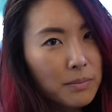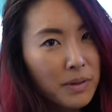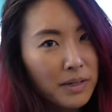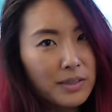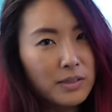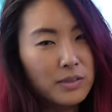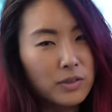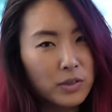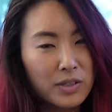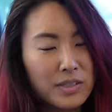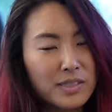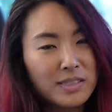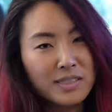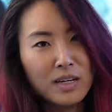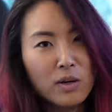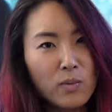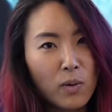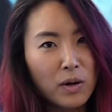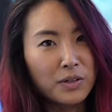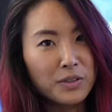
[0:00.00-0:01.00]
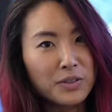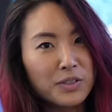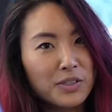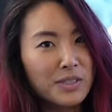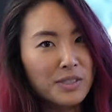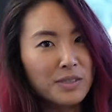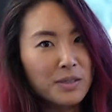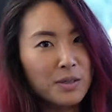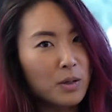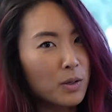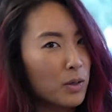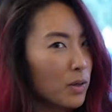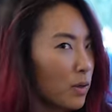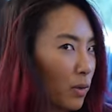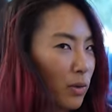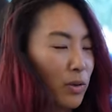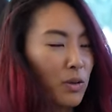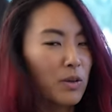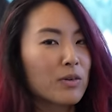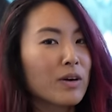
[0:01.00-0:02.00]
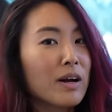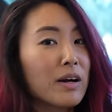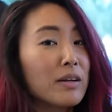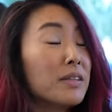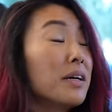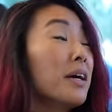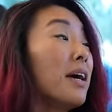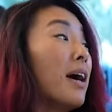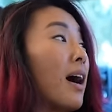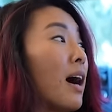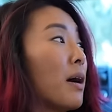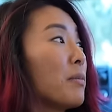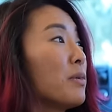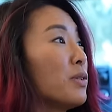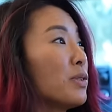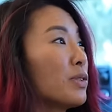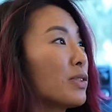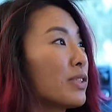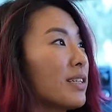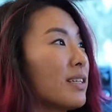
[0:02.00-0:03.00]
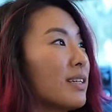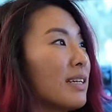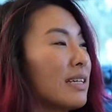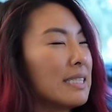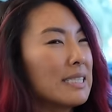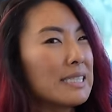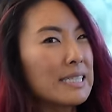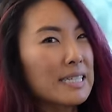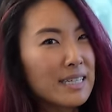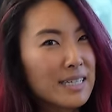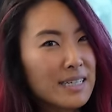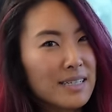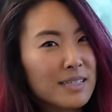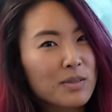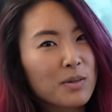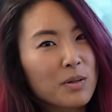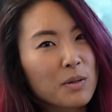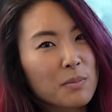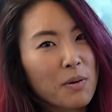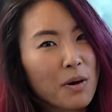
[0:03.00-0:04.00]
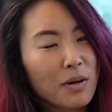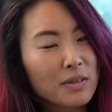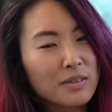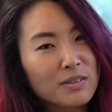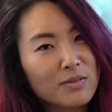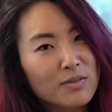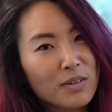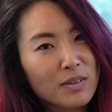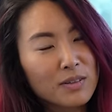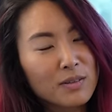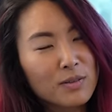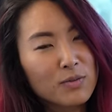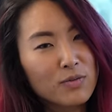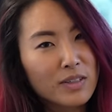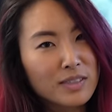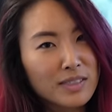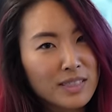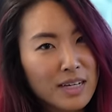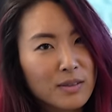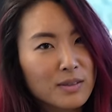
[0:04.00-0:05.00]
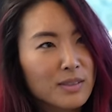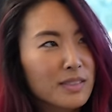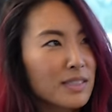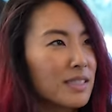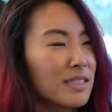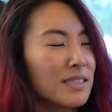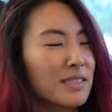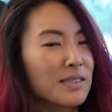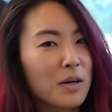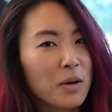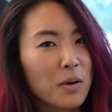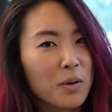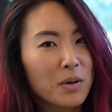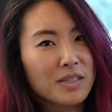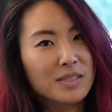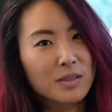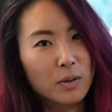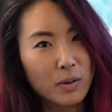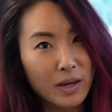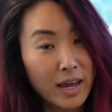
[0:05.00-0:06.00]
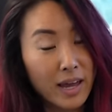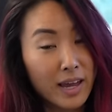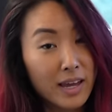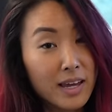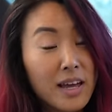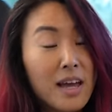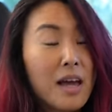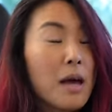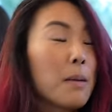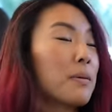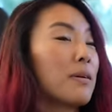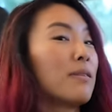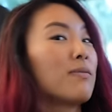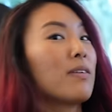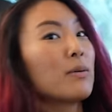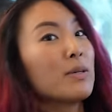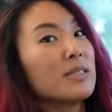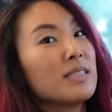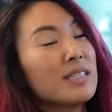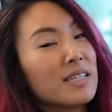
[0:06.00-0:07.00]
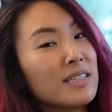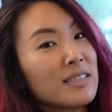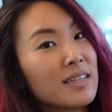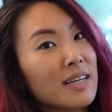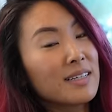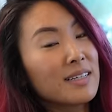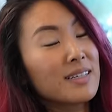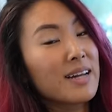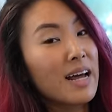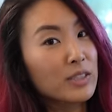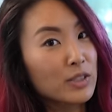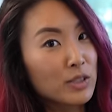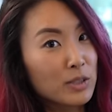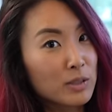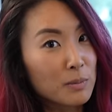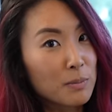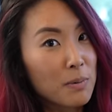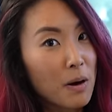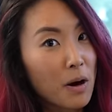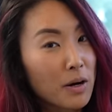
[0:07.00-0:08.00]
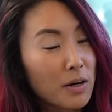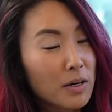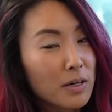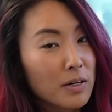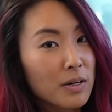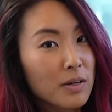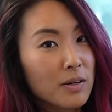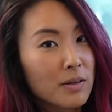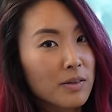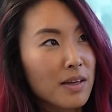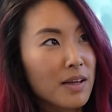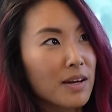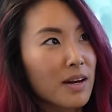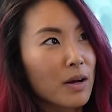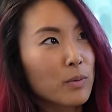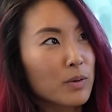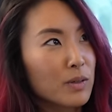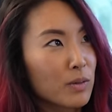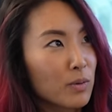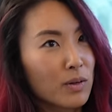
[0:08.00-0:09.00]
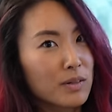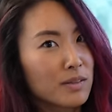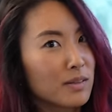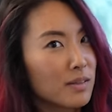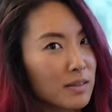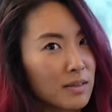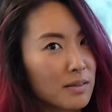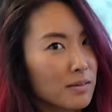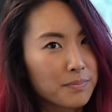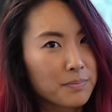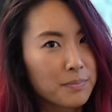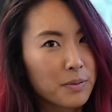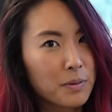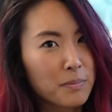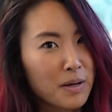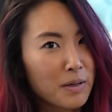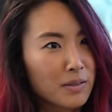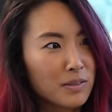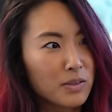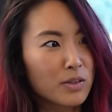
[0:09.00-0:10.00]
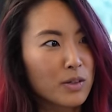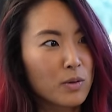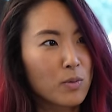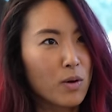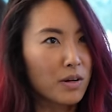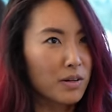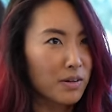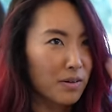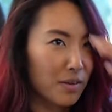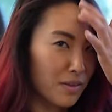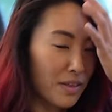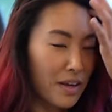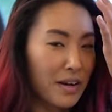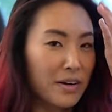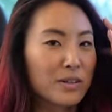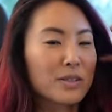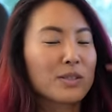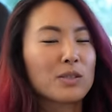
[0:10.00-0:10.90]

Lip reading: My dirty sink water just go to the ground. I'm usually in cities or parked in front of friends' houses, so it's okay. But if I was in a national park, then I wouldn't want to put my dirty water there.